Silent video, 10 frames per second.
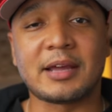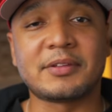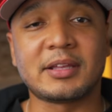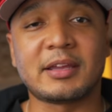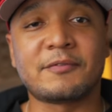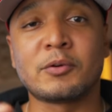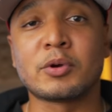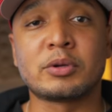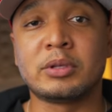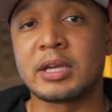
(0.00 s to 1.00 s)
I think if you
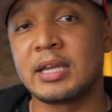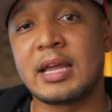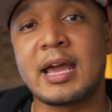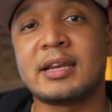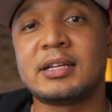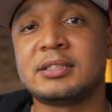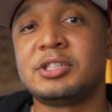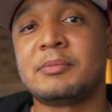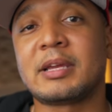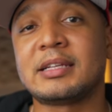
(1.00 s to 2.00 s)
were looking at a
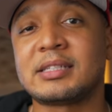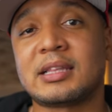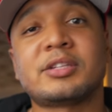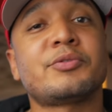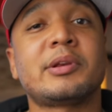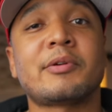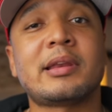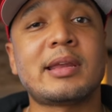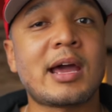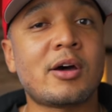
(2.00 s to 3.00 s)
GMK set that's running
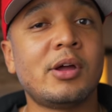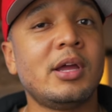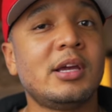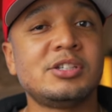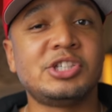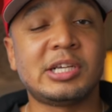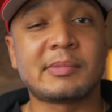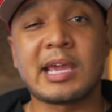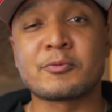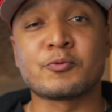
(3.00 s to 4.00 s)
right now,
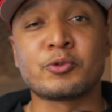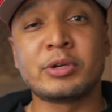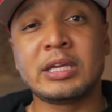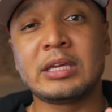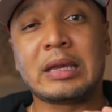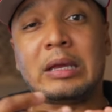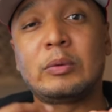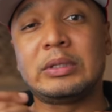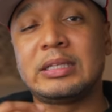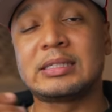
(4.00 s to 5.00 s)
GMK Rudy
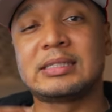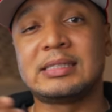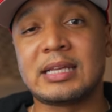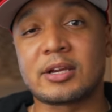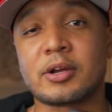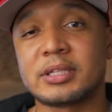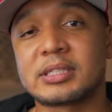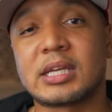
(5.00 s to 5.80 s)
would look sick on this